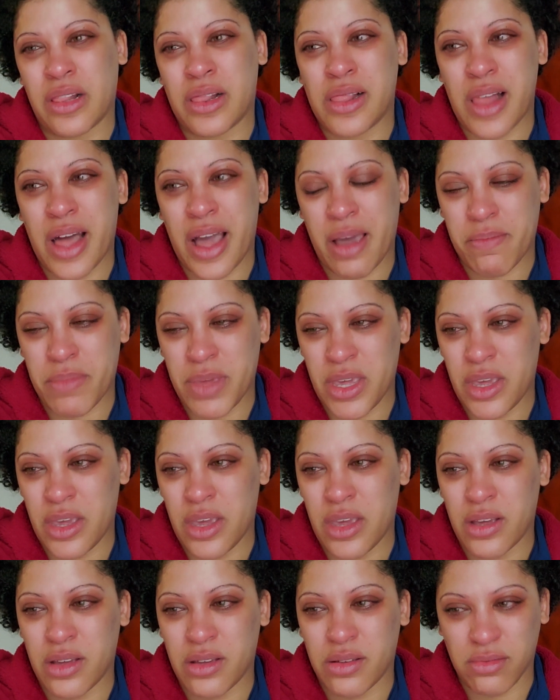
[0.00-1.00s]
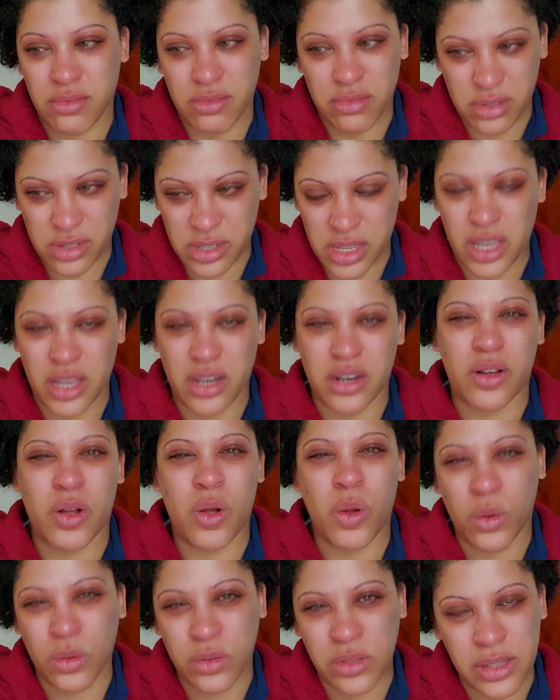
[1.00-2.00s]
clammy skin,
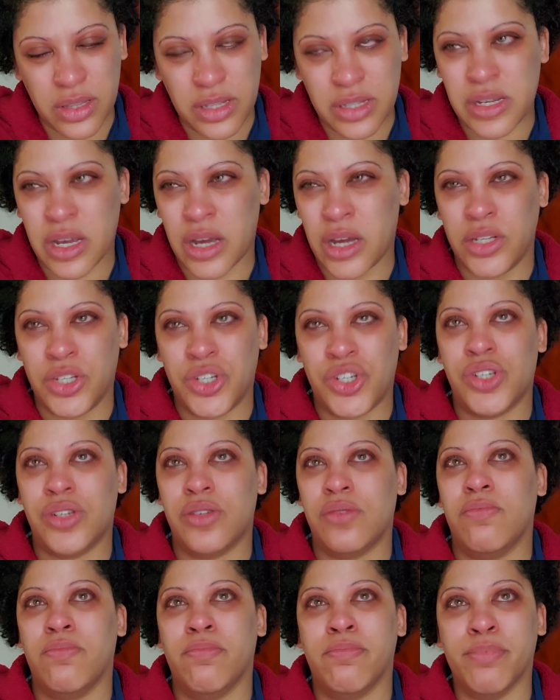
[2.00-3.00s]
cold to the touch,